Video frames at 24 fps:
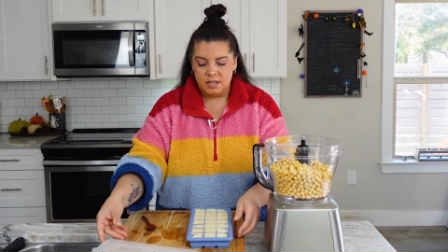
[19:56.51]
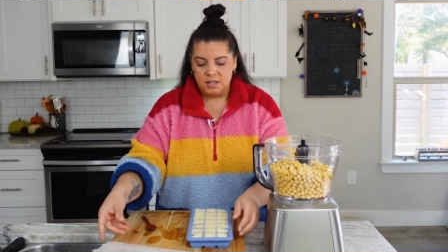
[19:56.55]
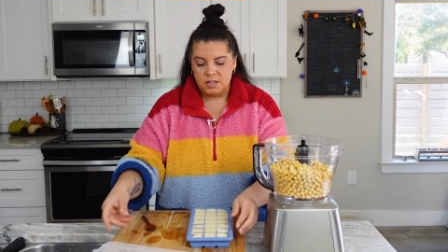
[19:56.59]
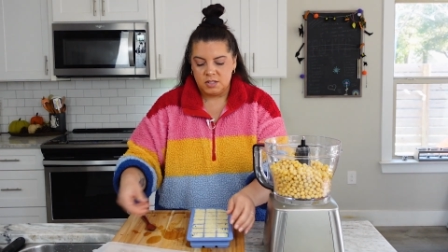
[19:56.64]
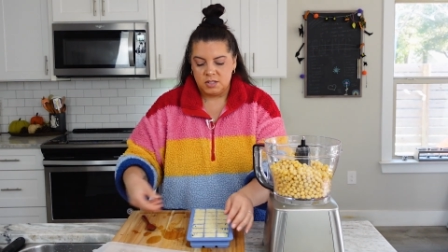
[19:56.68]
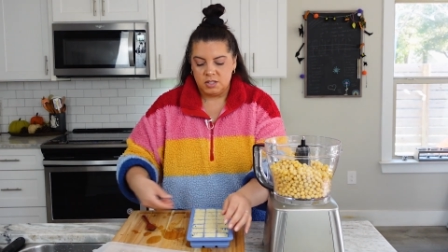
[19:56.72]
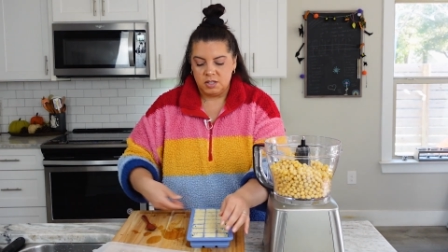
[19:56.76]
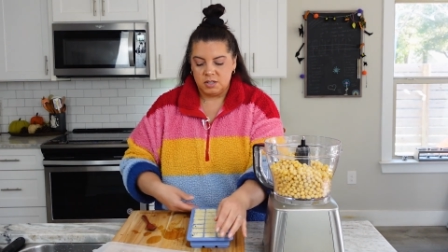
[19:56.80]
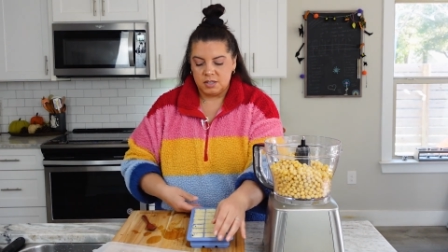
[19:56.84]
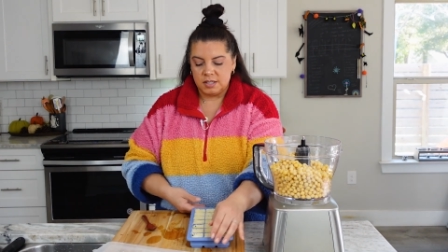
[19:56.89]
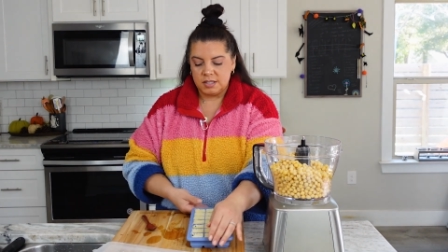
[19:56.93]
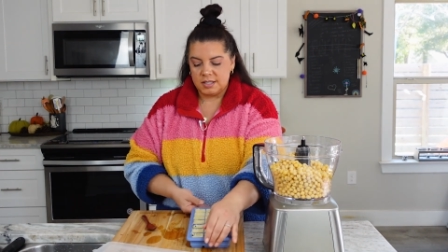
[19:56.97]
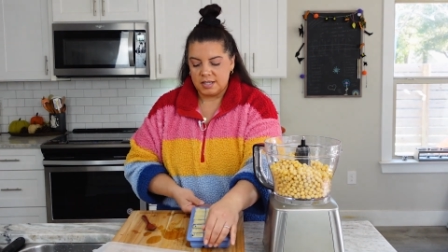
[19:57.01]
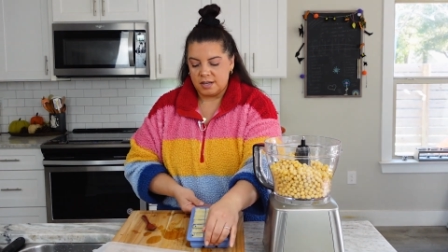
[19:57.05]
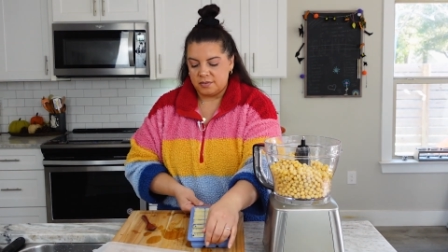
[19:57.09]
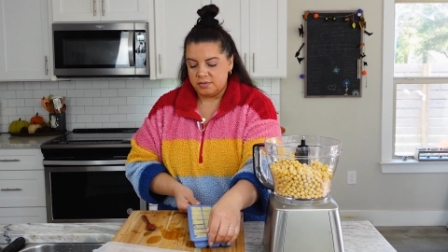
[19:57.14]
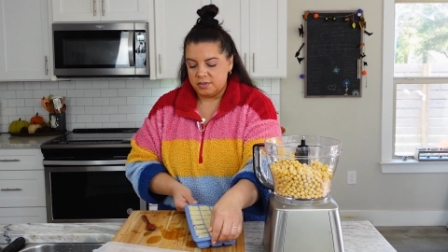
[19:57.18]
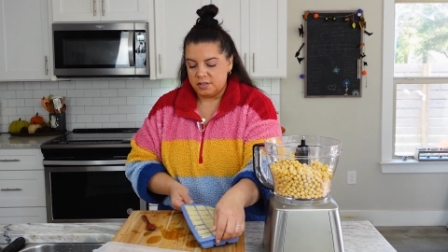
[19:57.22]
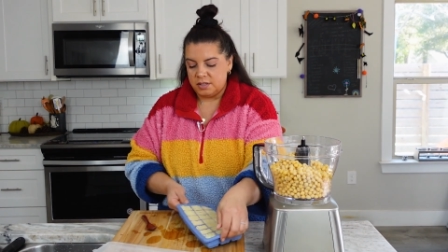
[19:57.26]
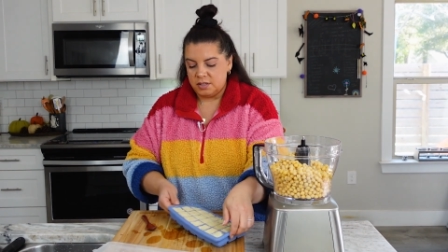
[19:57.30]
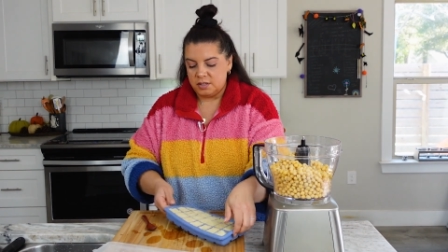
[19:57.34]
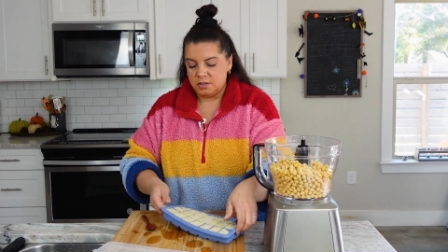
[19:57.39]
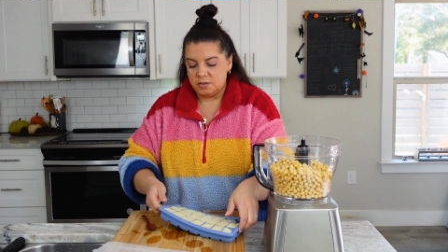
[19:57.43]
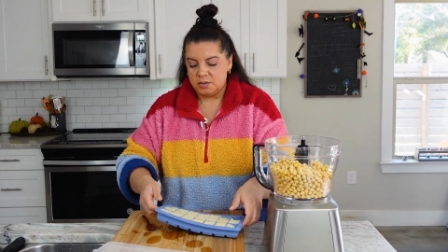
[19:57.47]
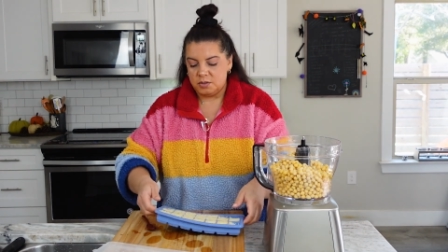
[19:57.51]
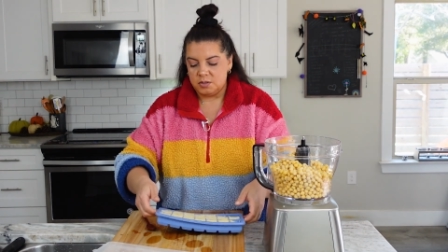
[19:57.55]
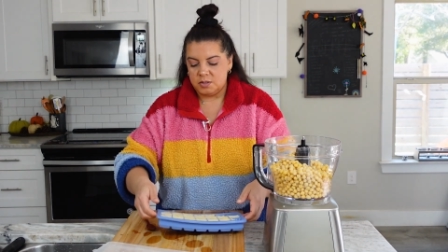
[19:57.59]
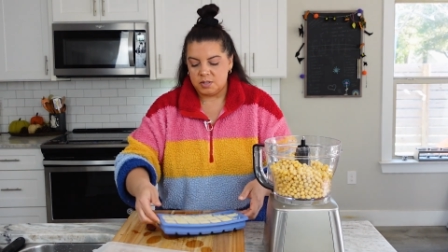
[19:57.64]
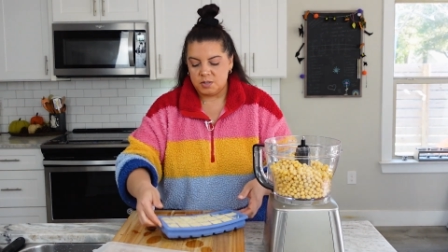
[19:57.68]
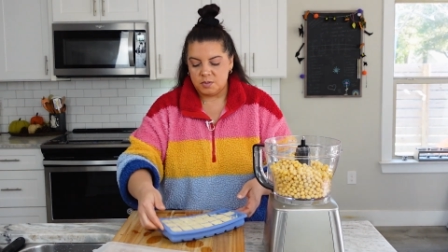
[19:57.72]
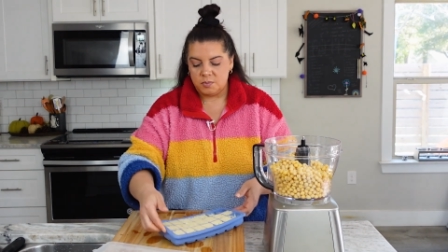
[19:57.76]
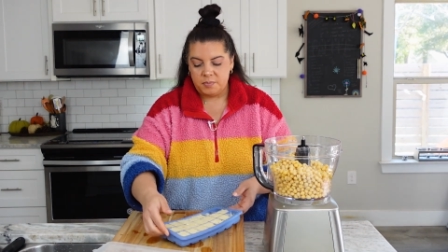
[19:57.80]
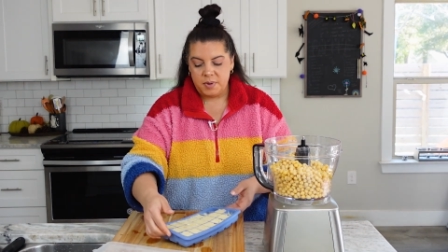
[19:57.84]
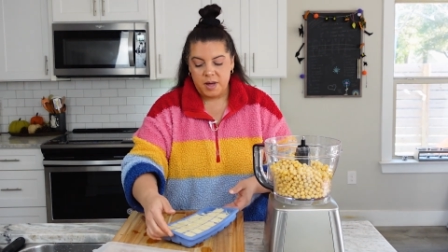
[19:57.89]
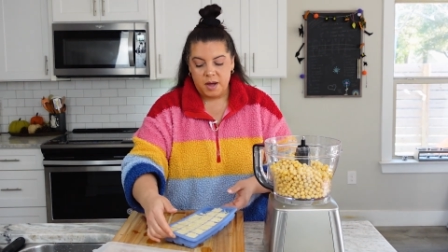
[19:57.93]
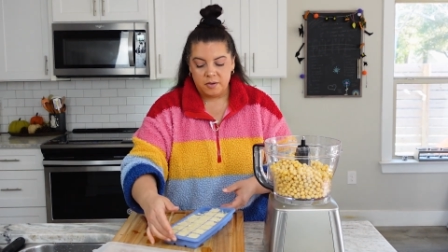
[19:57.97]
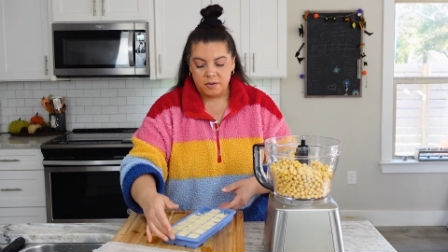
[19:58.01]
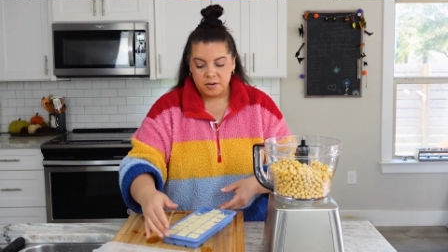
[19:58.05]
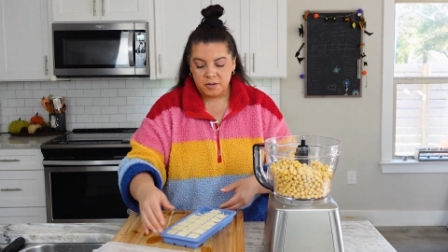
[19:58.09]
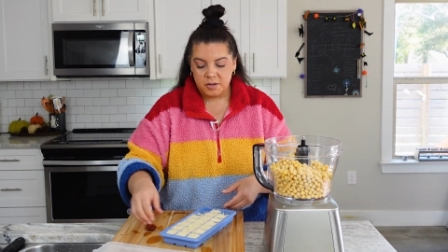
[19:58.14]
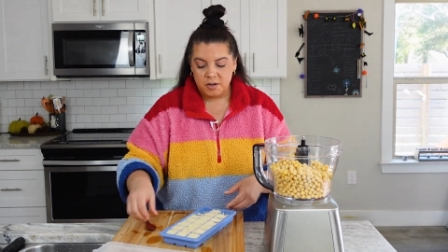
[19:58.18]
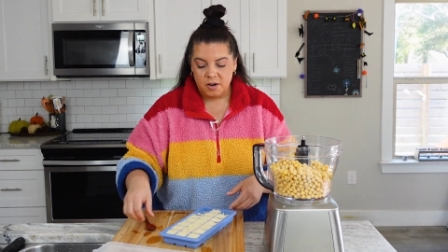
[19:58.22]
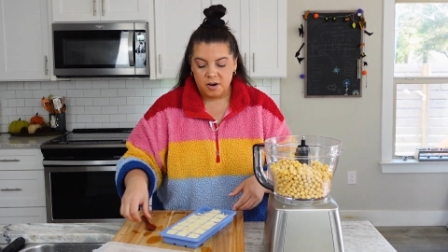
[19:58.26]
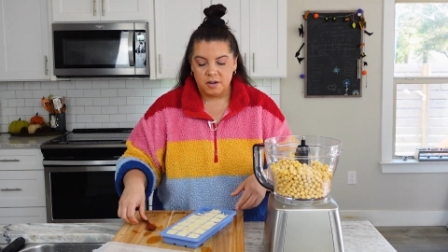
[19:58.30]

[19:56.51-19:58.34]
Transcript: So you can definitely use powdered